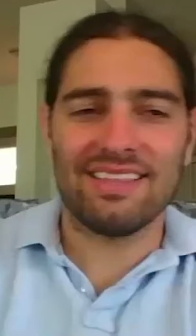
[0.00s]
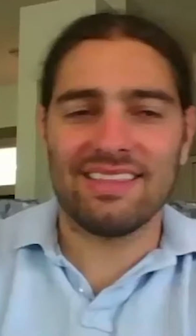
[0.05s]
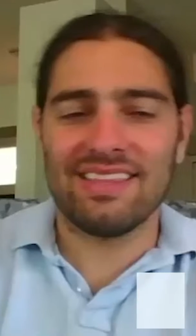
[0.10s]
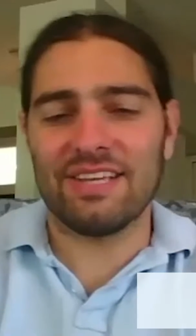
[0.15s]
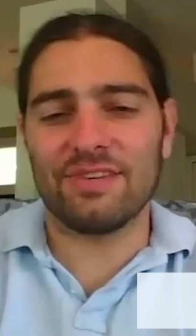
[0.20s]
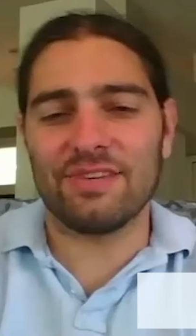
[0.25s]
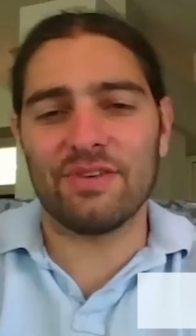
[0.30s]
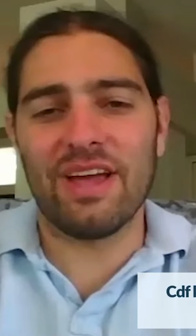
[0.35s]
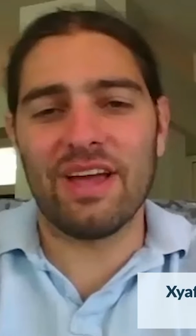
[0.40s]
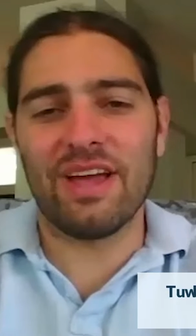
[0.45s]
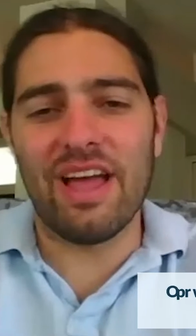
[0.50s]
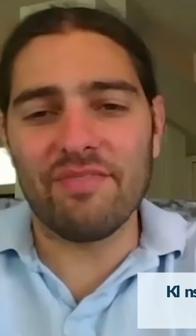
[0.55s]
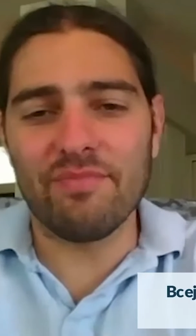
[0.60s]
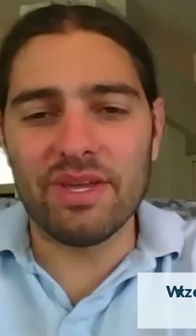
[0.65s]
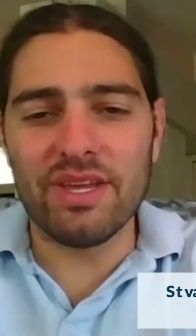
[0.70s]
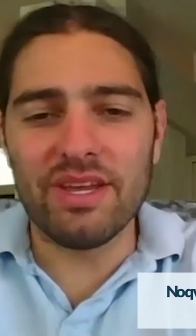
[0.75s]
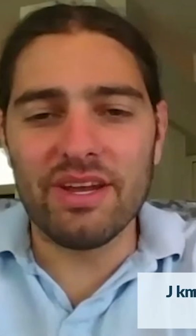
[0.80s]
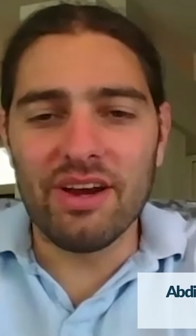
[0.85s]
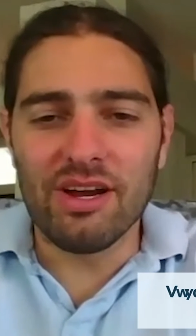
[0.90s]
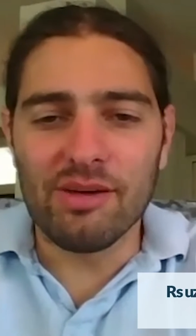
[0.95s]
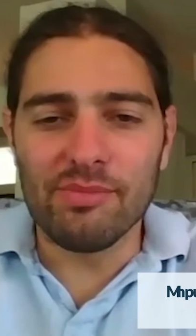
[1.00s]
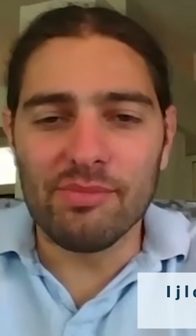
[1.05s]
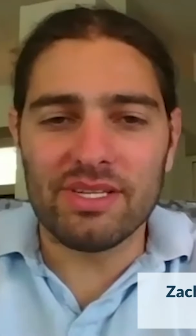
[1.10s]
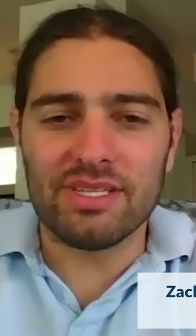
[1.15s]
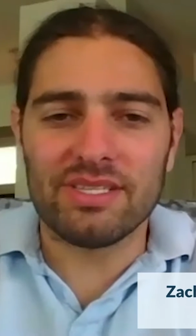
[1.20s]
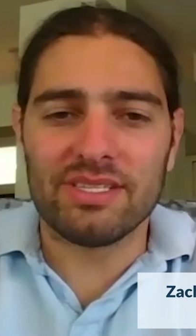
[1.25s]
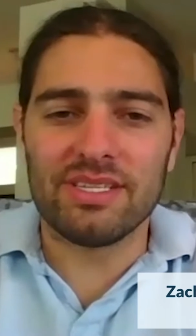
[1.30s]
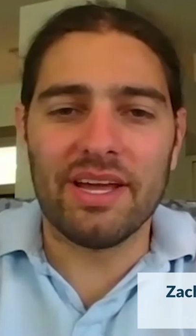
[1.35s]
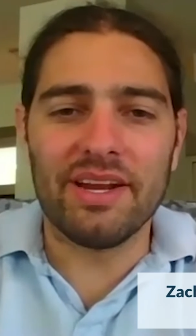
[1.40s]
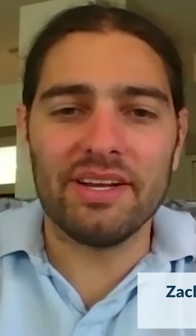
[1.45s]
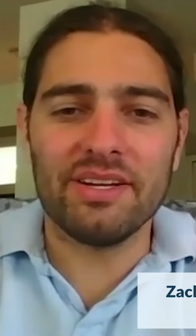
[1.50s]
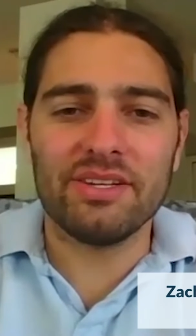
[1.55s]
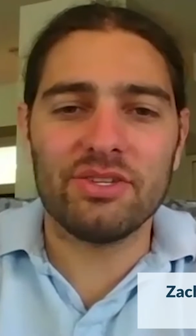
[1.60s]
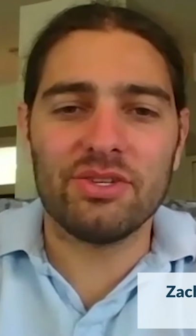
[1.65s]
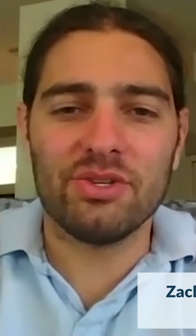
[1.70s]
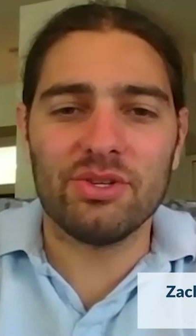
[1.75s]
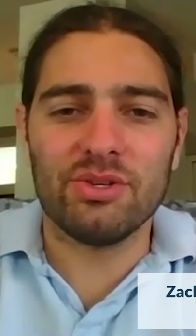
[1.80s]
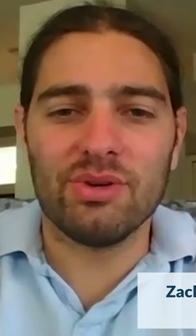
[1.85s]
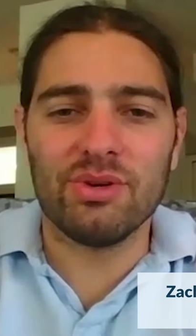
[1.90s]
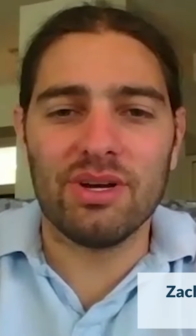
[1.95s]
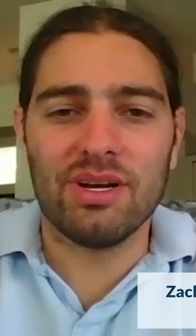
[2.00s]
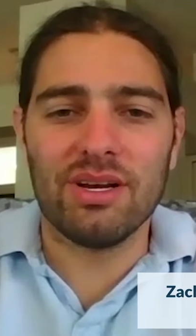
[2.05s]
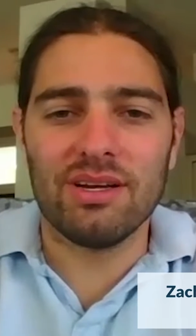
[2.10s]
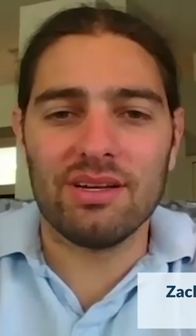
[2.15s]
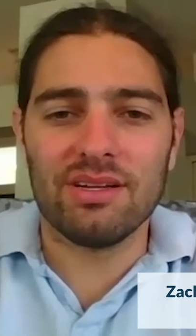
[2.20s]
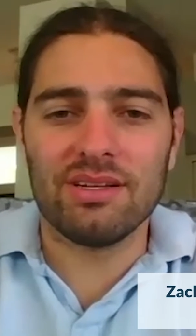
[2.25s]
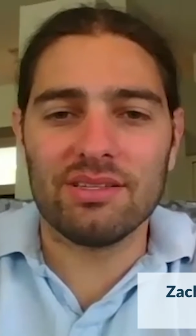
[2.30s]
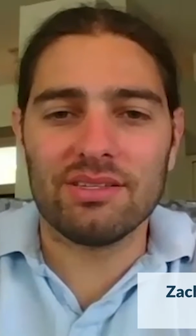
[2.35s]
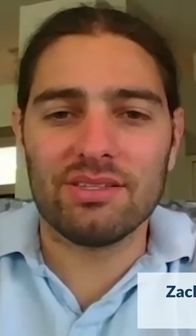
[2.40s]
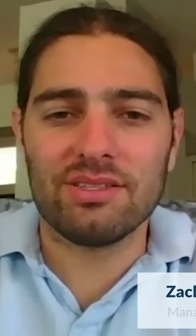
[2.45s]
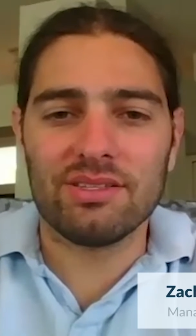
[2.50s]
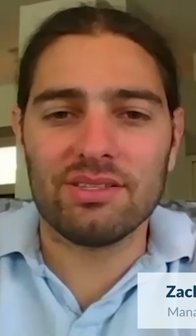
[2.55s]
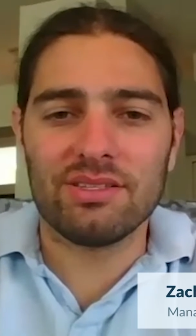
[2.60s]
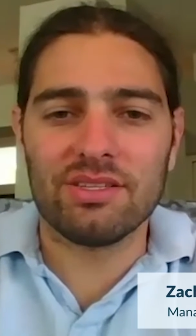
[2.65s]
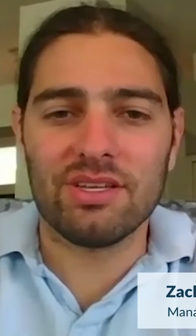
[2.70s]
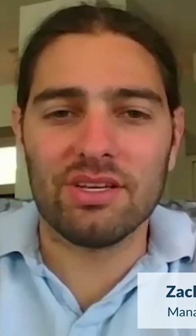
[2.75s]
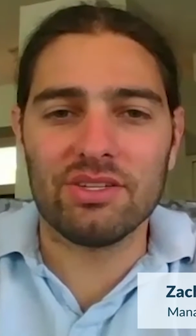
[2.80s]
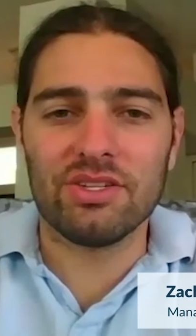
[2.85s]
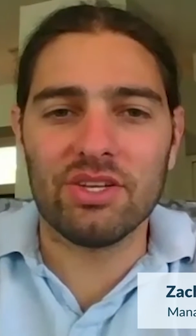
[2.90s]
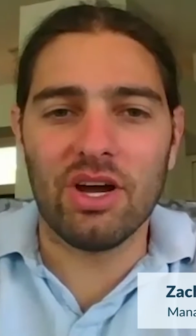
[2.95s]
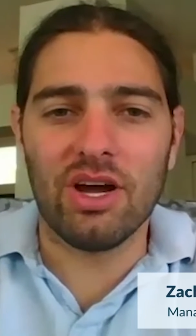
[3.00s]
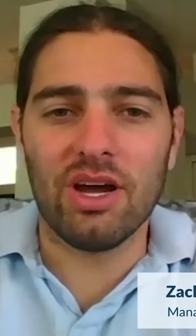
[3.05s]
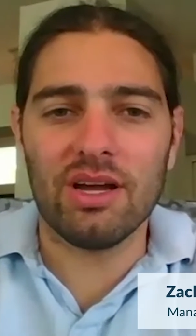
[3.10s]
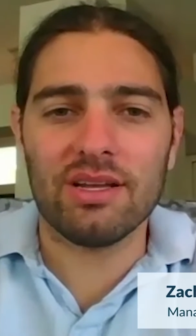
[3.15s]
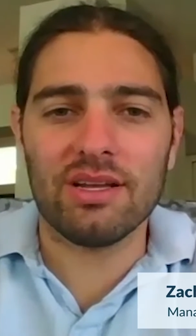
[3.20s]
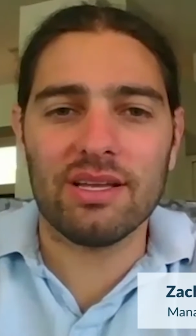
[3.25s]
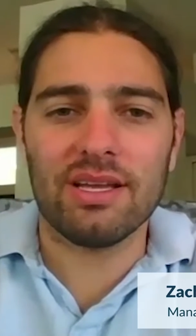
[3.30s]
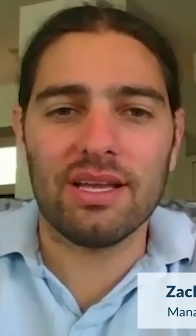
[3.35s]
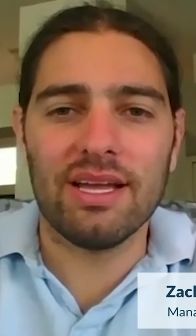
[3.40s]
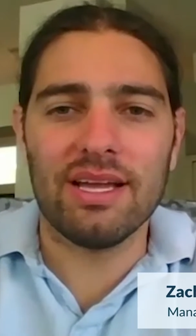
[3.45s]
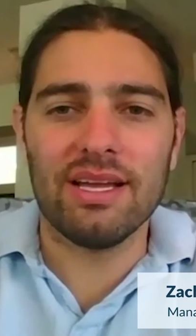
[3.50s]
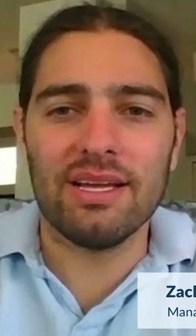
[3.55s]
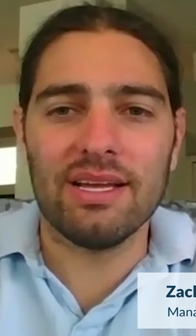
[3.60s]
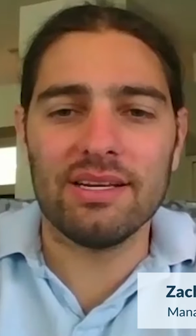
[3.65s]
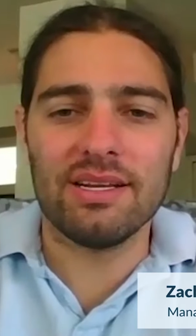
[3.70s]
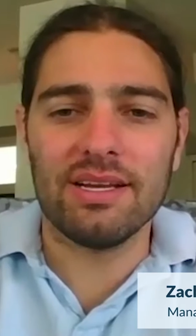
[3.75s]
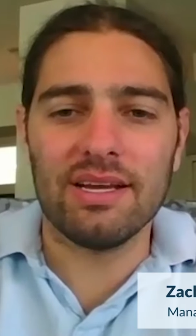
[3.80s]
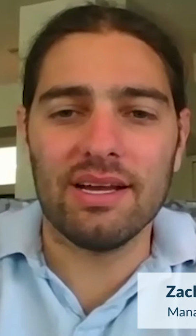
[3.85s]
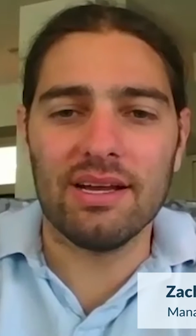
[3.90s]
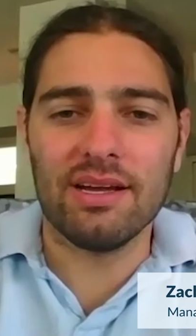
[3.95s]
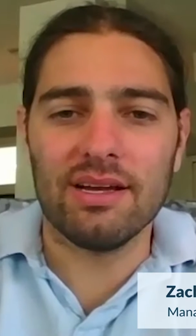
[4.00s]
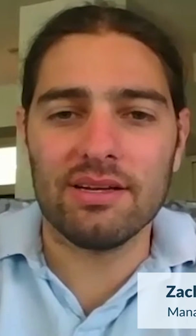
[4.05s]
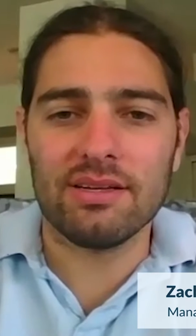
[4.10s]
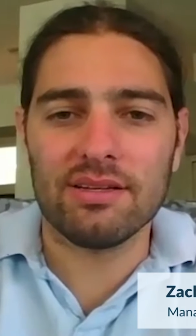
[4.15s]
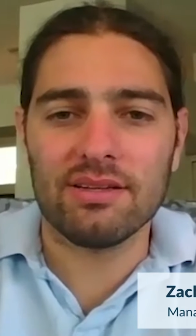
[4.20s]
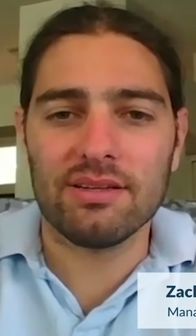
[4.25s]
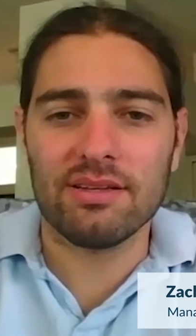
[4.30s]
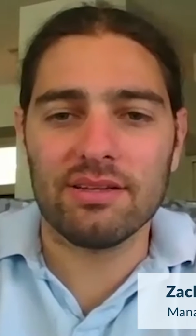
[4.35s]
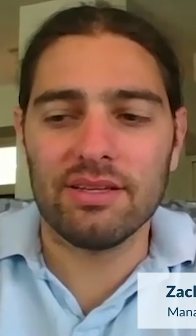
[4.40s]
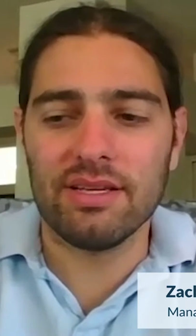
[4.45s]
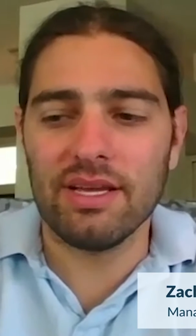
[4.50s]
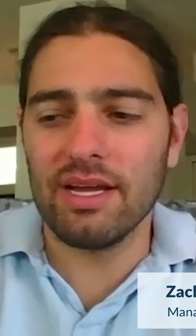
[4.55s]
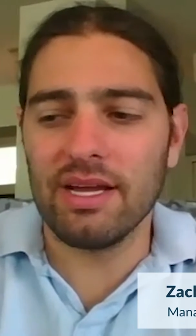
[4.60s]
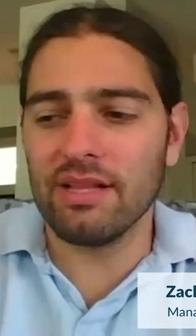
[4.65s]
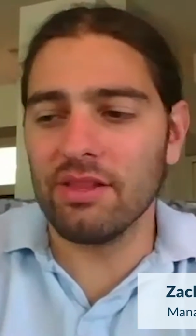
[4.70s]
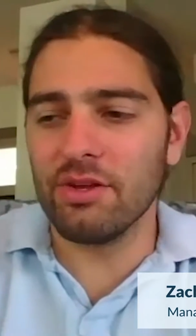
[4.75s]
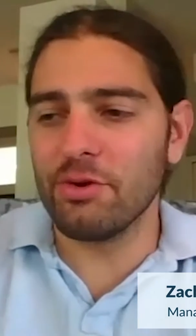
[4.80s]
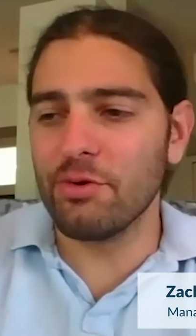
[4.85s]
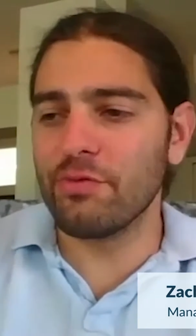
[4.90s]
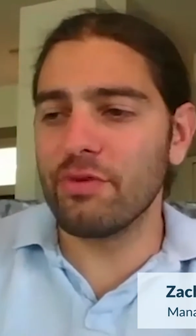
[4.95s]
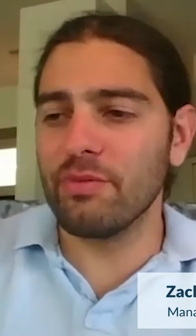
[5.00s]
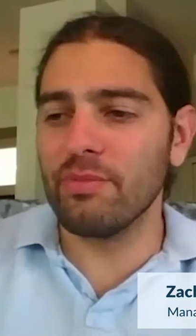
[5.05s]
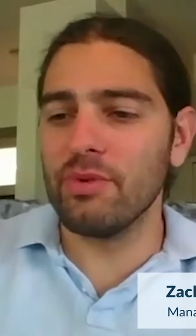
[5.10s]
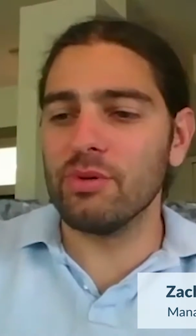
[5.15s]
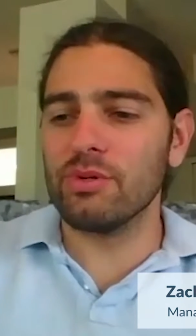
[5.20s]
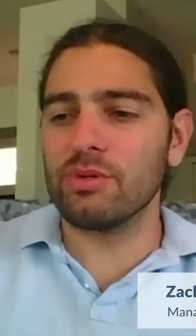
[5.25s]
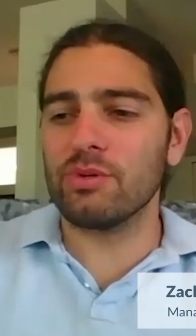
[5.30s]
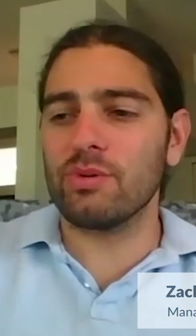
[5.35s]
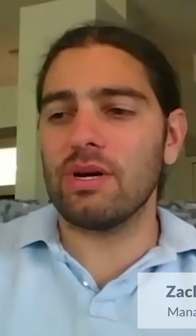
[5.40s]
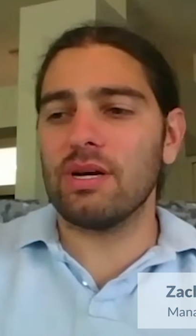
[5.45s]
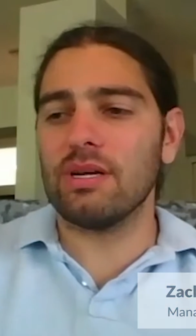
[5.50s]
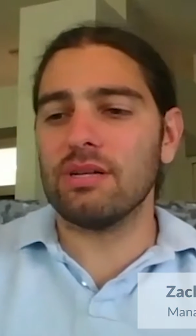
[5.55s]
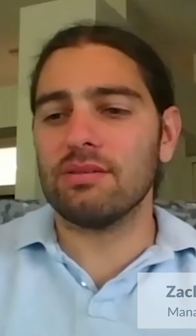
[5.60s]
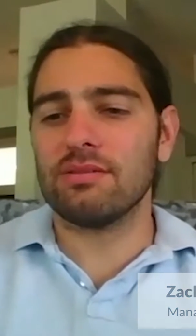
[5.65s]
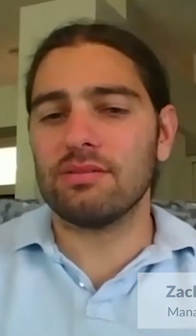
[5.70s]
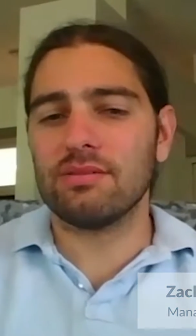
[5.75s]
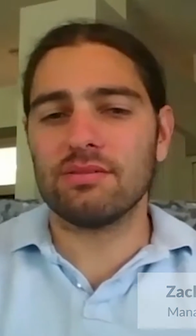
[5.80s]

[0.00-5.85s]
Thanks for having me here. I'm excited to talk and yeah, learn from you as well.